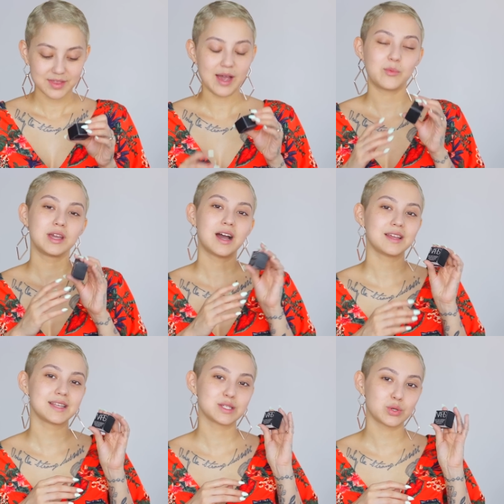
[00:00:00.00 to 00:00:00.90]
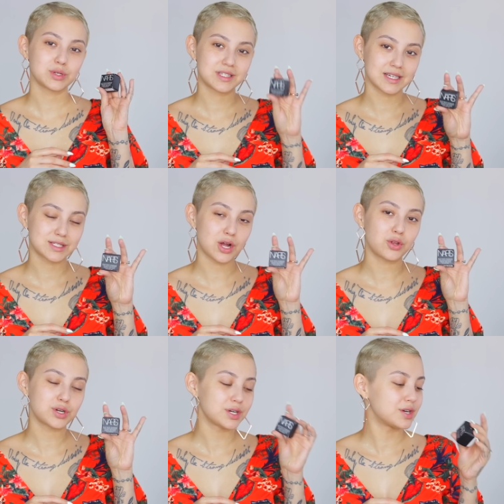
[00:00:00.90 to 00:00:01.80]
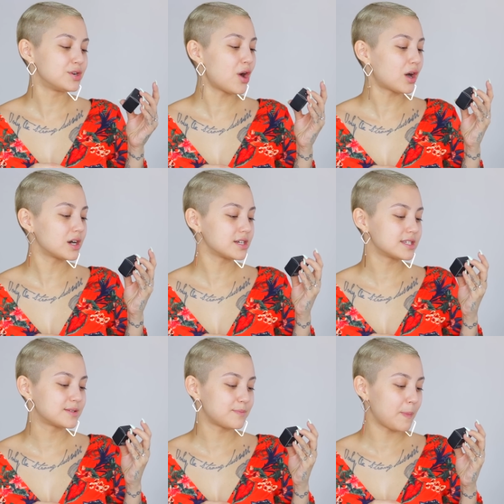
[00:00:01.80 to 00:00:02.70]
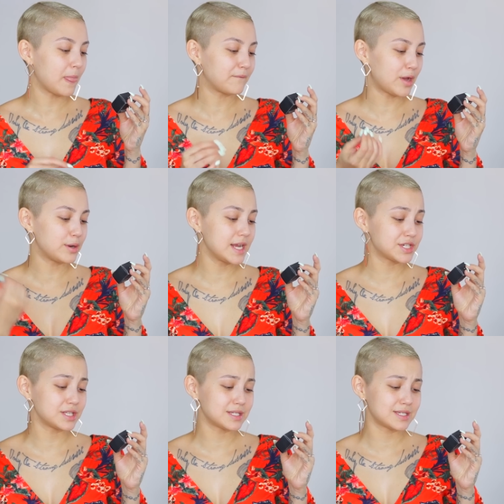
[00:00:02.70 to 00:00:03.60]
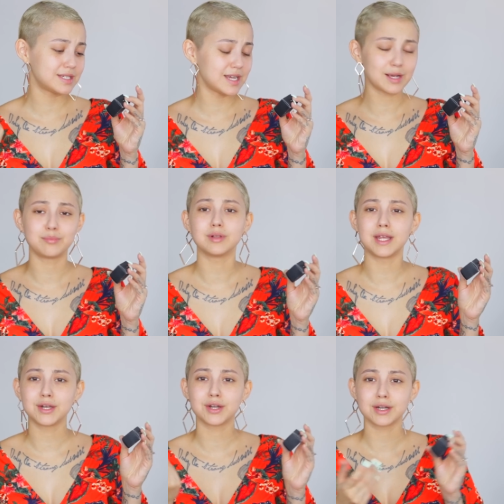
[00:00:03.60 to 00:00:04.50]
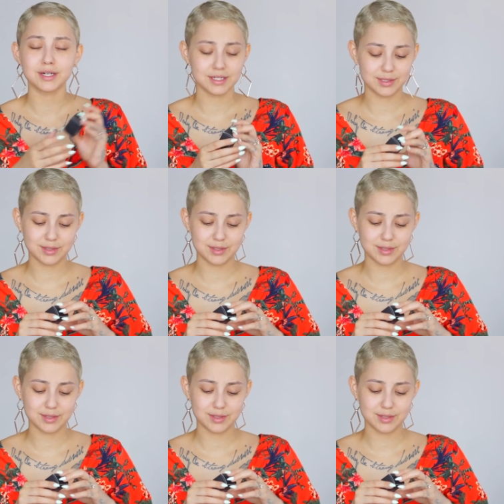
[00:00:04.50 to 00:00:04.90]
that we got this little six dollar NARS foundation stick blender.